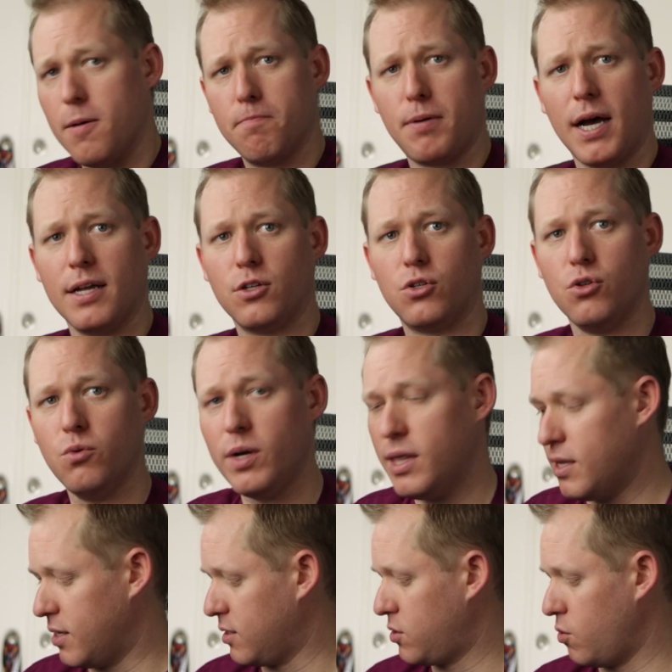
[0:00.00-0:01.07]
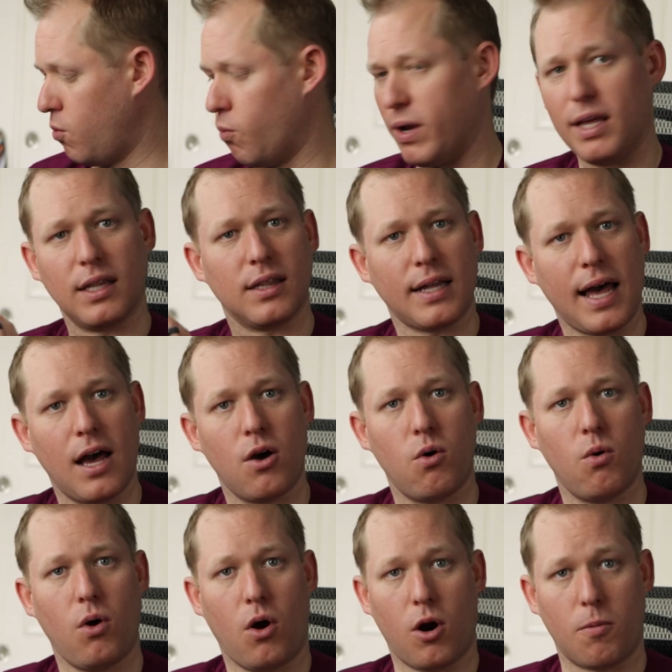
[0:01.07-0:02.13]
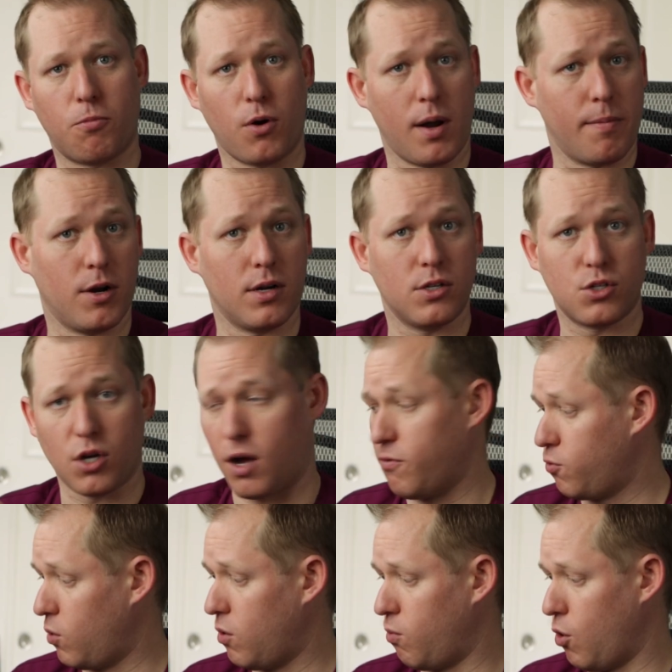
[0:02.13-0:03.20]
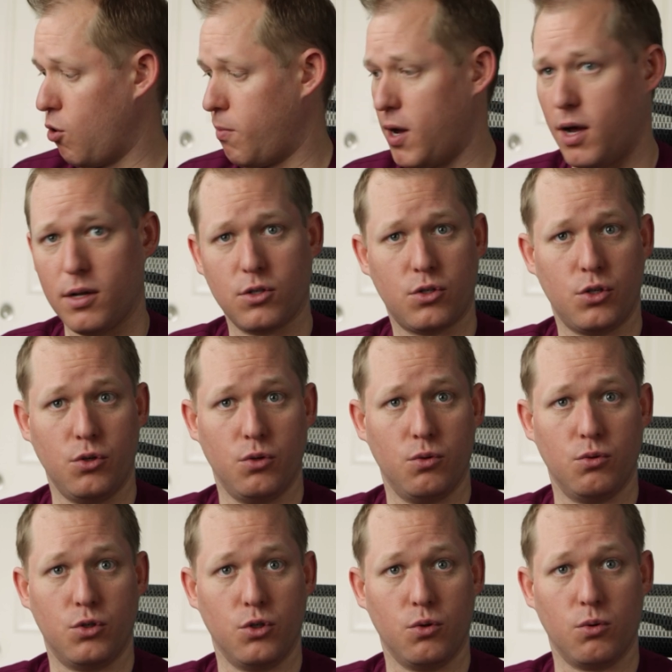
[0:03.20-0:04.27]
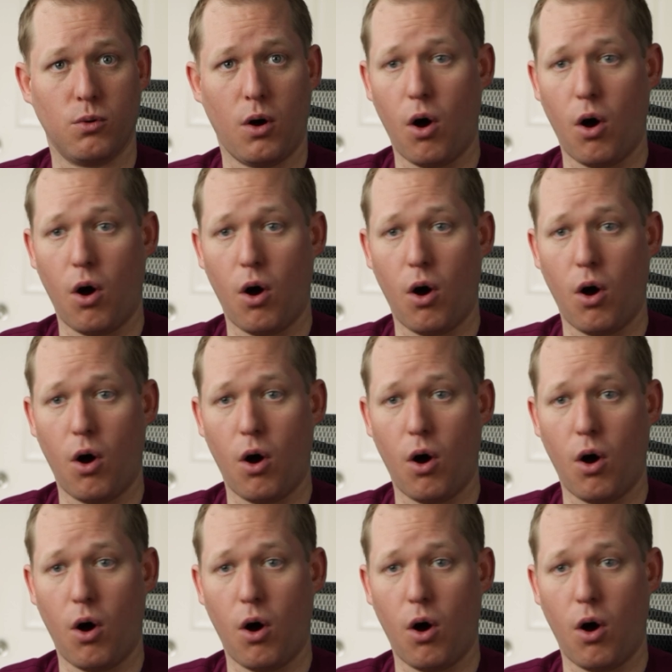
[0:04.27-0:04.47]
By doing this, we allow our primary software robot to do